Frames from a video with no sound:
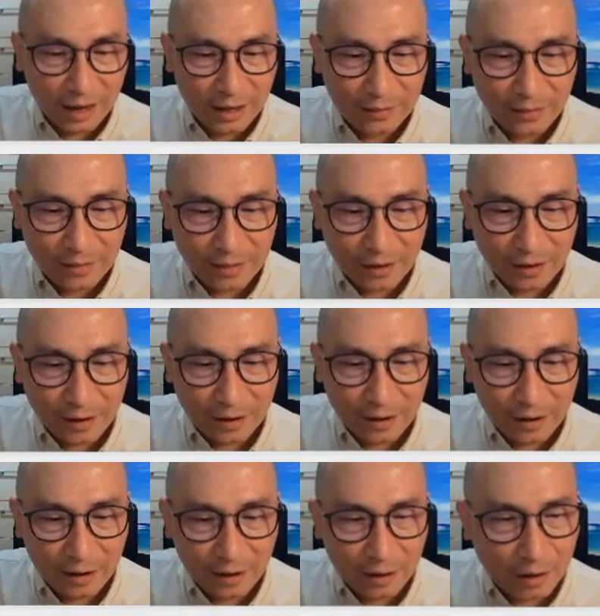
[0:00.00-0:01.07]
And
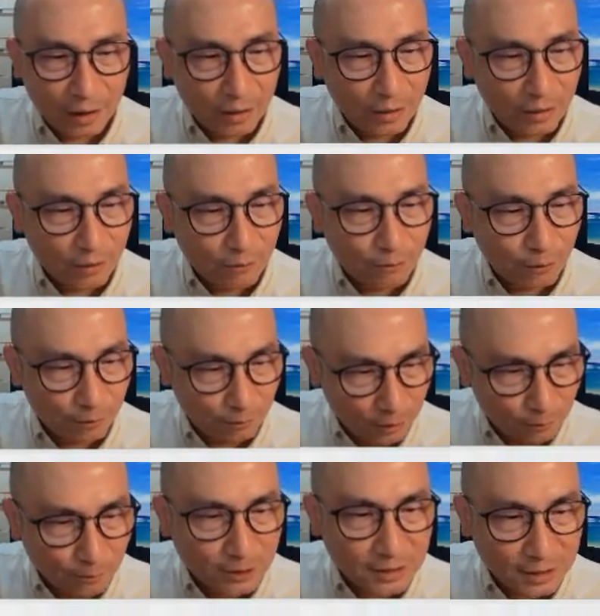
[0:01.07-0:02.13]
for
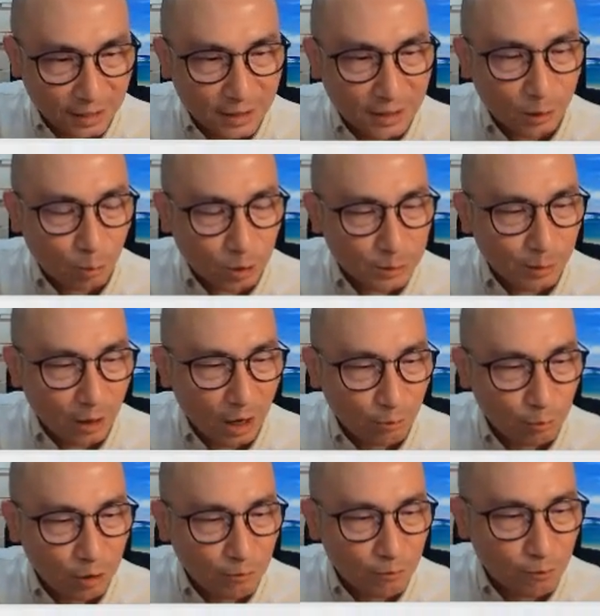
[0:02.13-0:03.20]
the first cycle was about
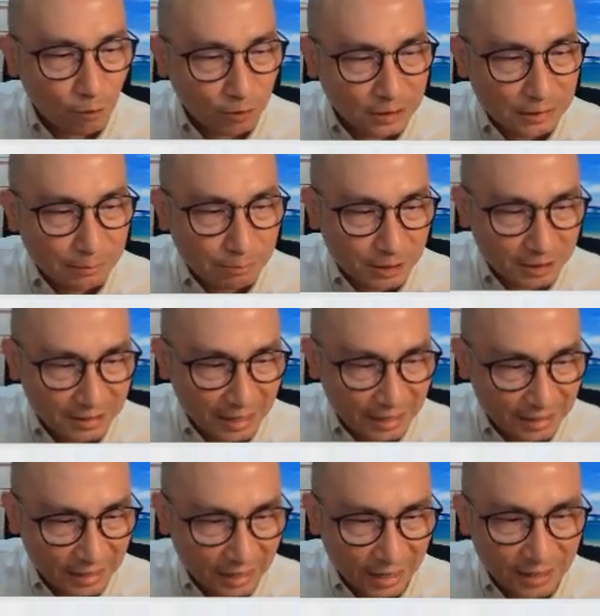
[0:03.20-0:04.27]

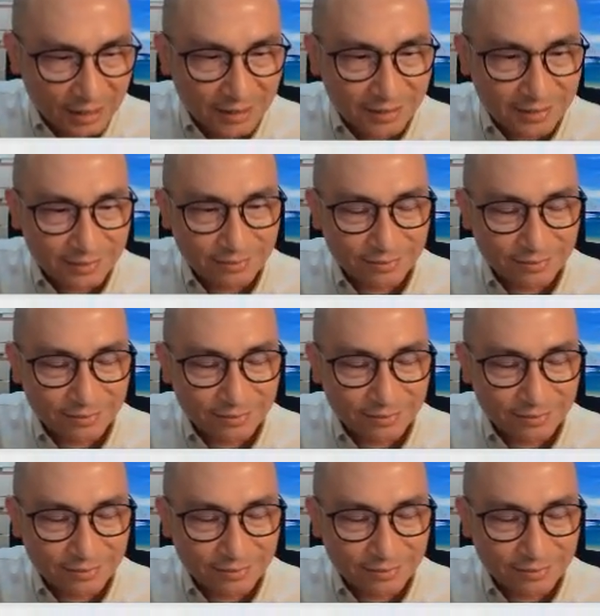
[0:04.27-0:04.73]
114% gain.